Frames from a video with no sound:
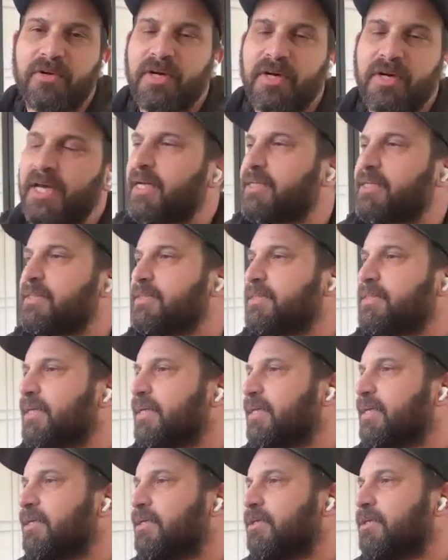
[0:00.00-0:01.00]
brands,
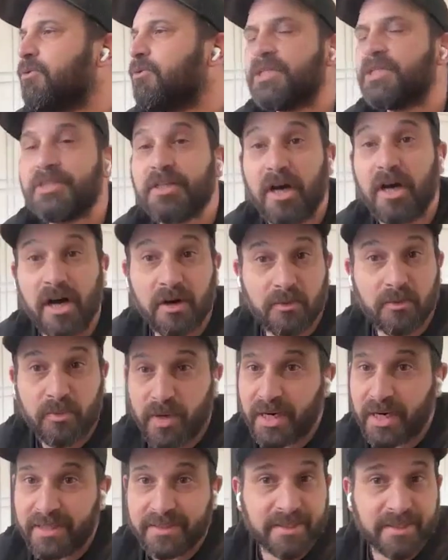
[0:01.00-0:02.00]
QSR
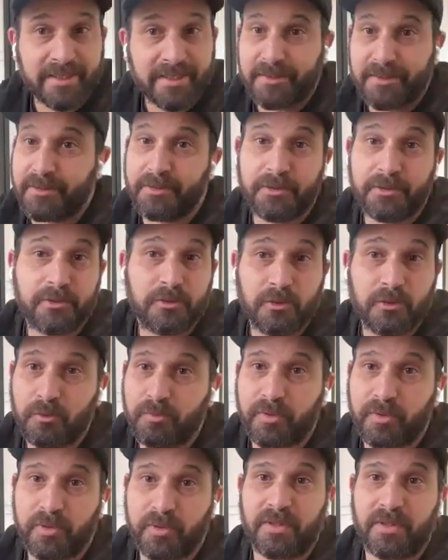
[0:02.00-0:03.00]
brands like
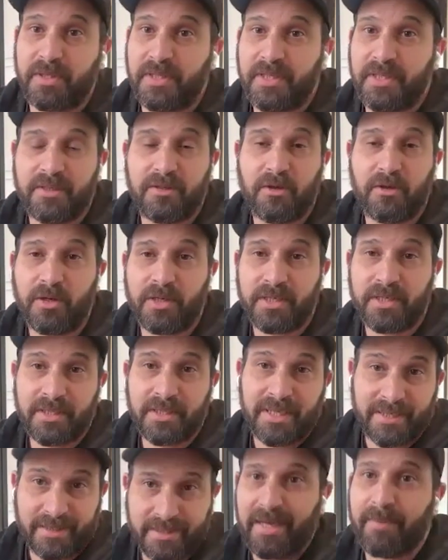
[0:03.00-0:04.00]
super going,
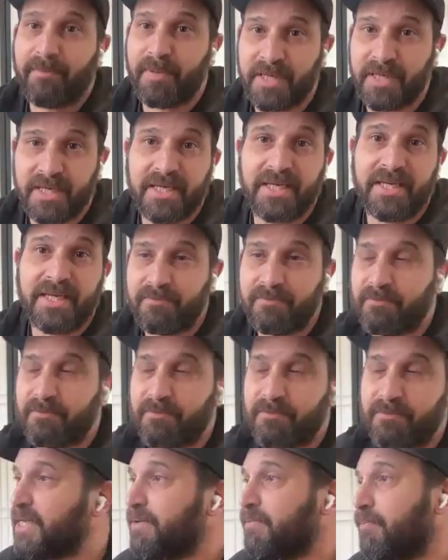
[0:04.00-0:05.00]
like tapping in
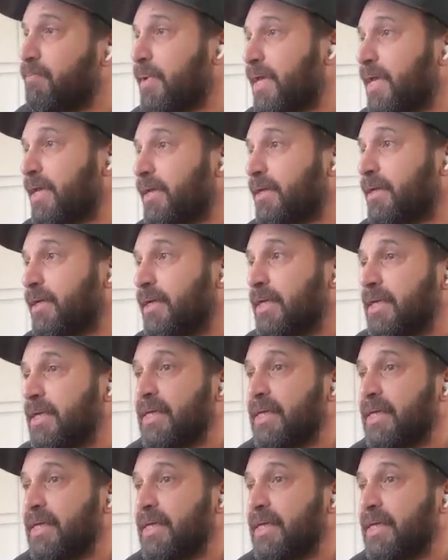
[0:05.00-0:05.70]
pretty big.